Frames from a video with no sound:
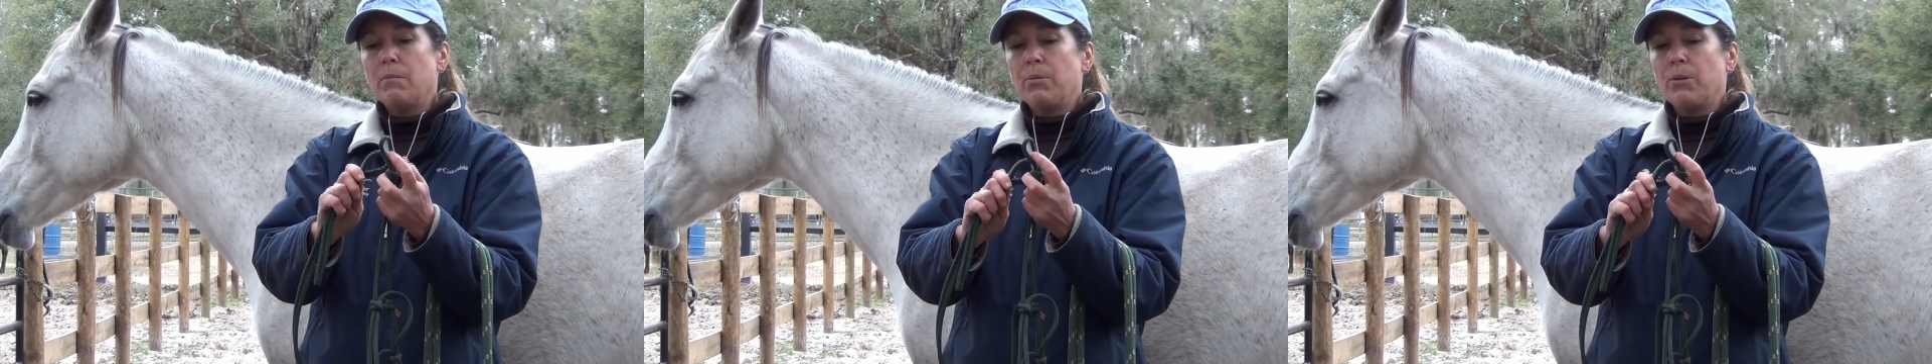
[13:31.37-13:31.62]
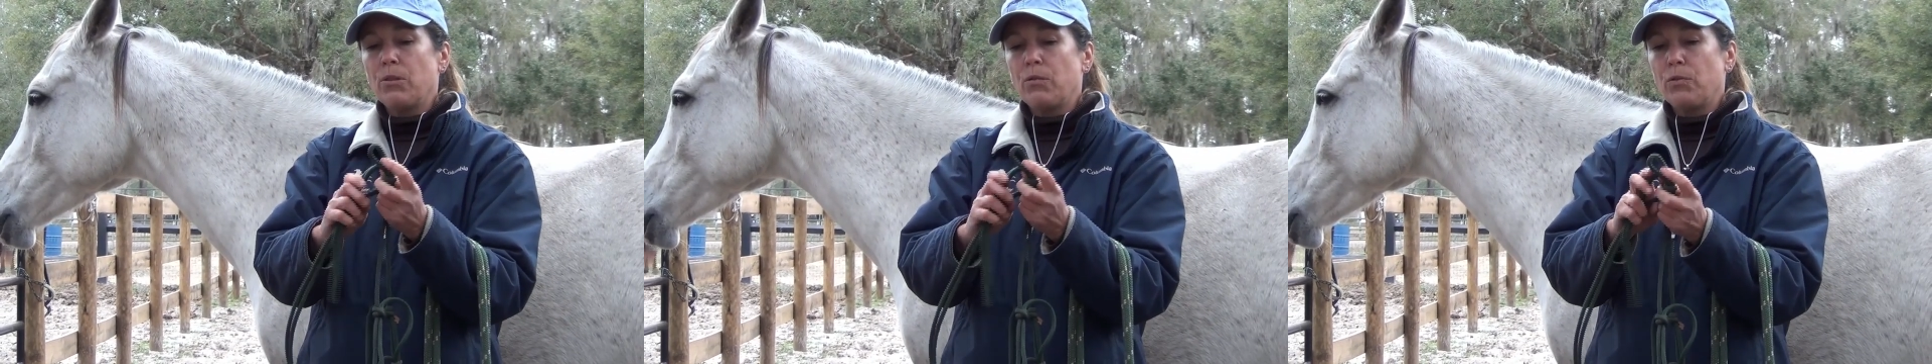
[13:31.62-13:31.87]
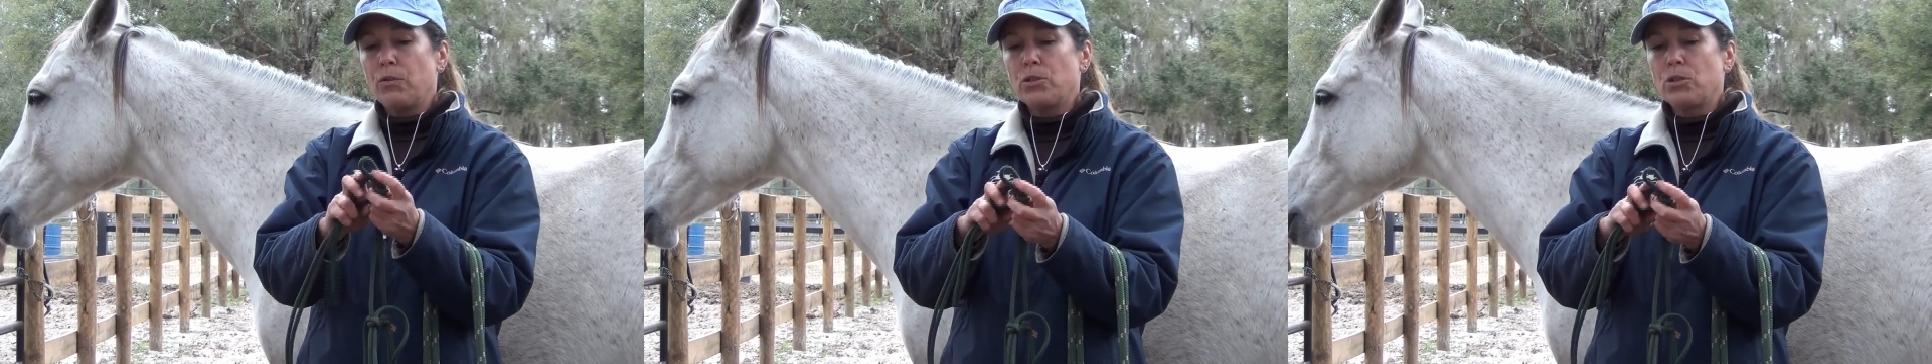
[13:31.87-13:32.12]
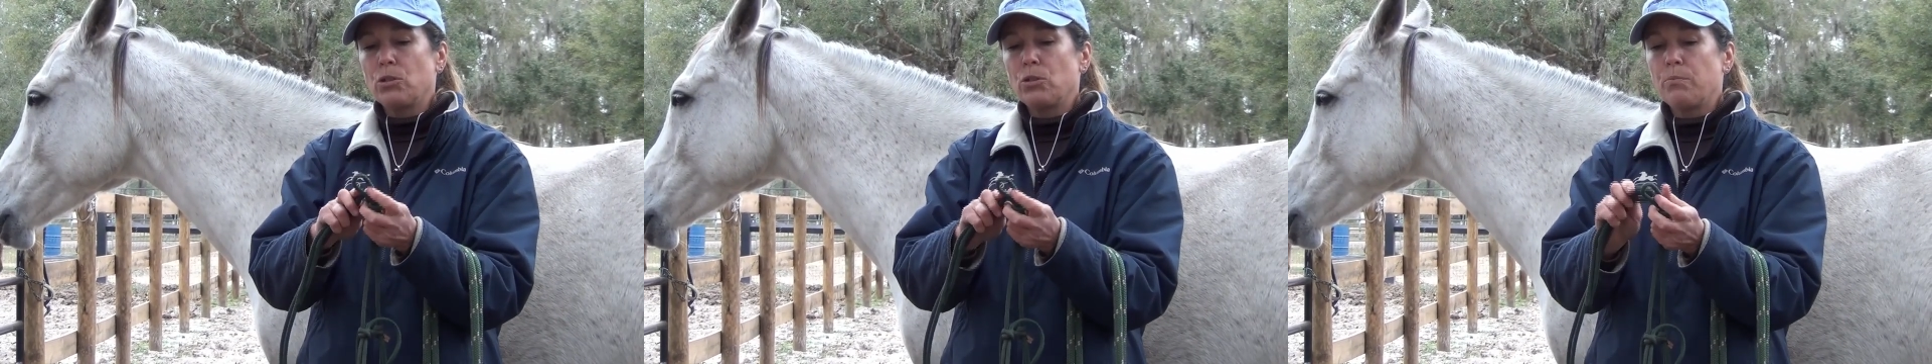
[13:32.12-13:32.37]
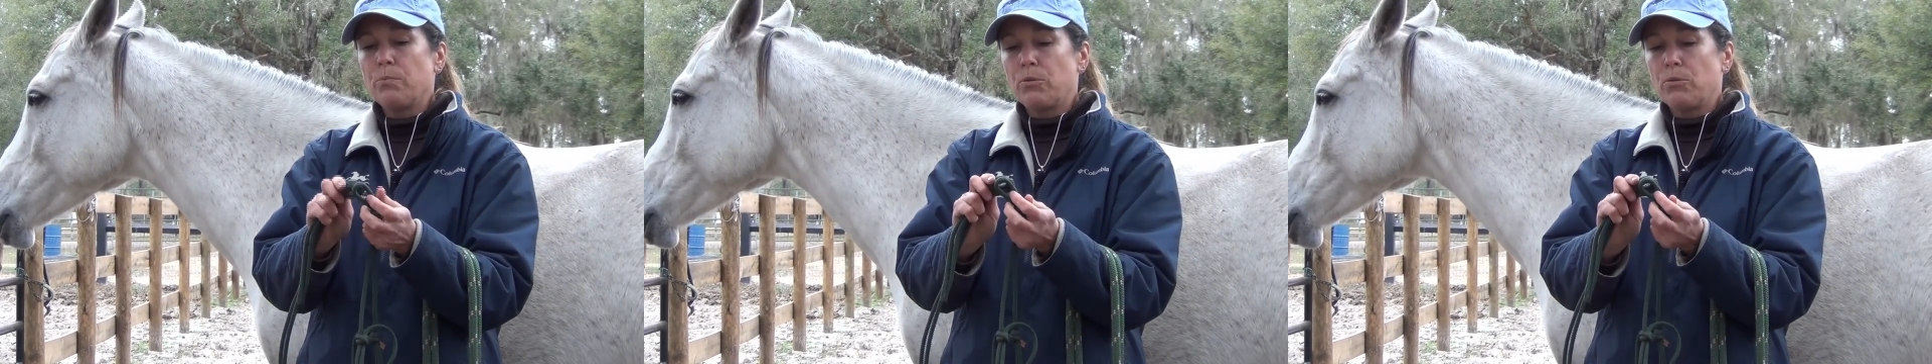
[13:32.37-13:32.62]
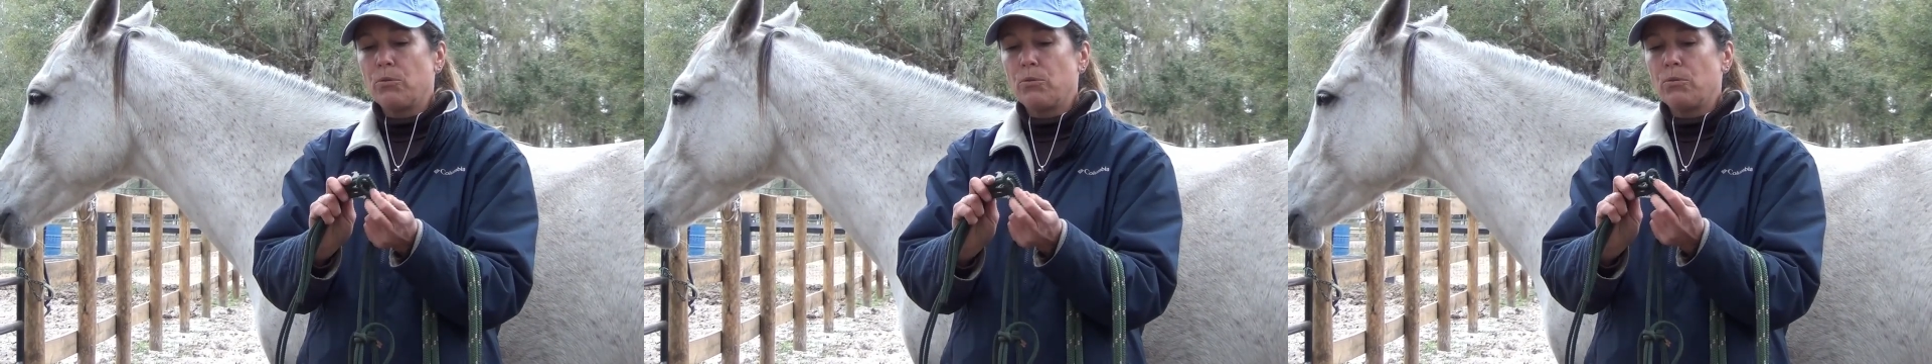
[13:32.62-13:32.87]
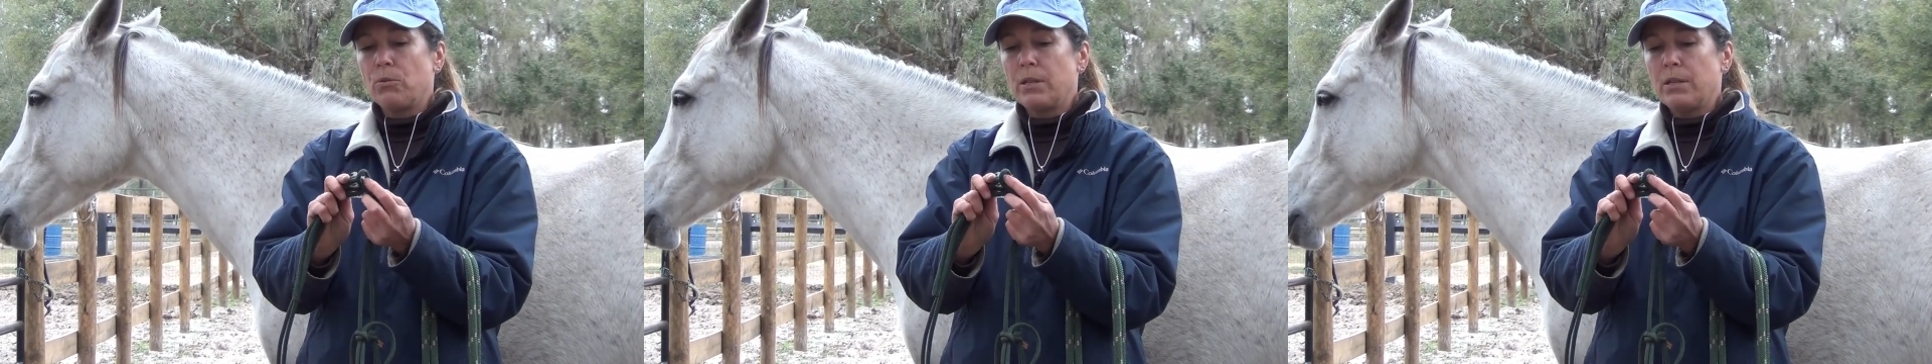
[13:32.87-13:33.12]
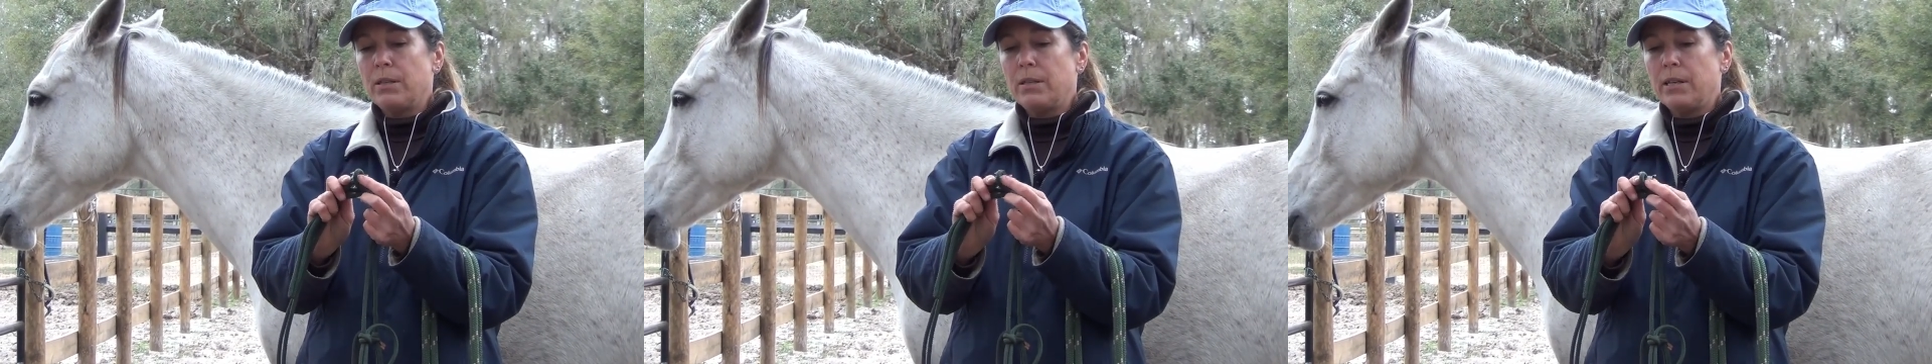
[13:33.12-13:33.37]
put the first loop through
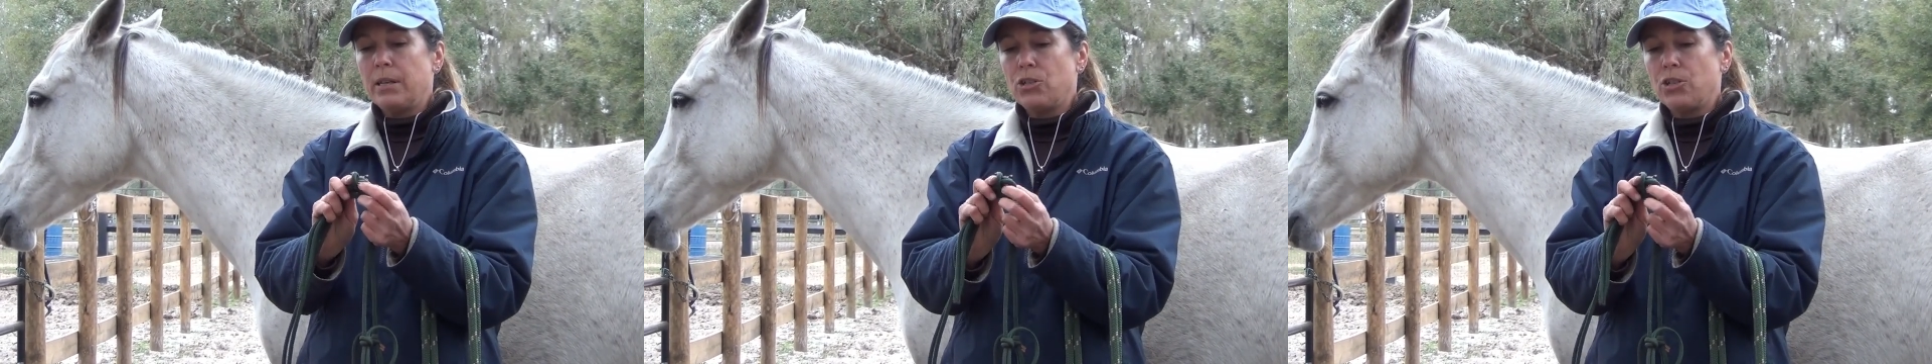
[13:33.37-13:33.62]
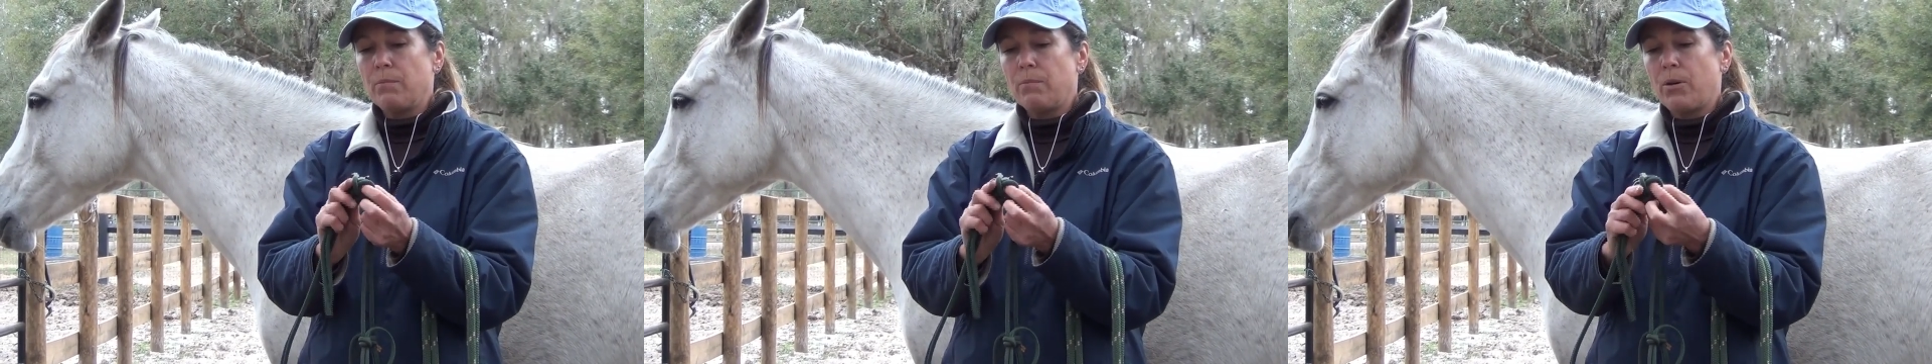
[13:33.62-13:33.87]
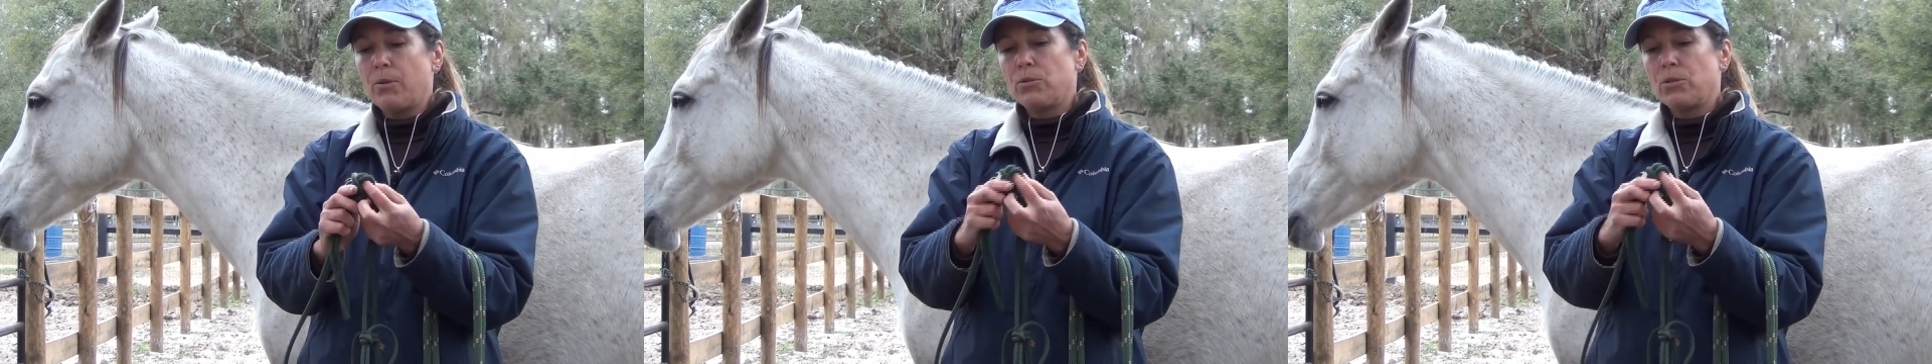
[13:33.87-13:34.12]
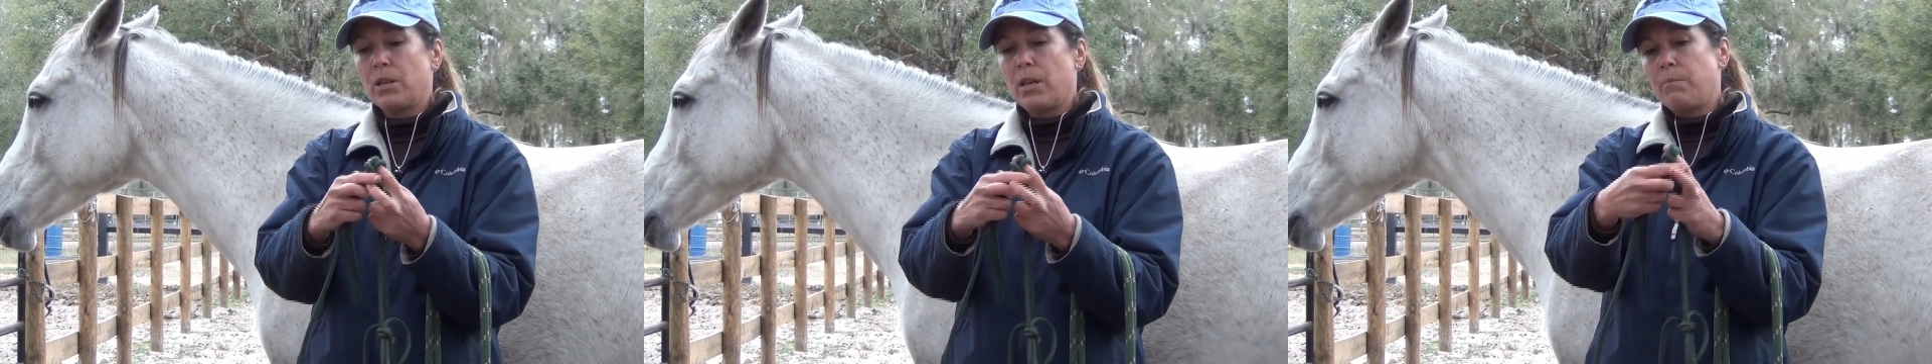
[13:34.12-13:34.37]
the hitching post,